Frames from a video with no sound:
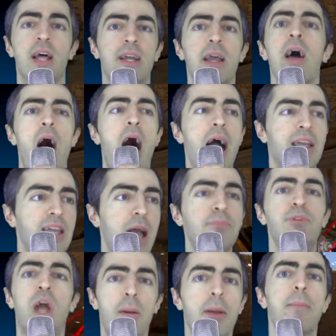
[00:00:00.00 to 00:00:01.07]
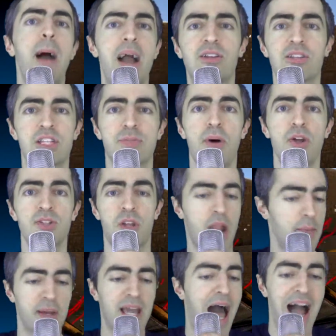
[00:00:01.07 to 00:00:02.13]
Like I kept coming back to this puzzle
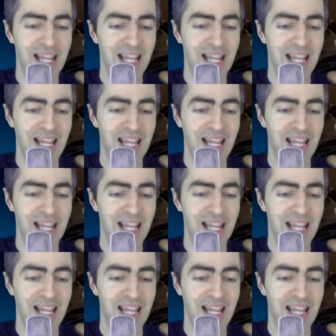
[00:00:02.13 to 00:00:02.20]
and I'm like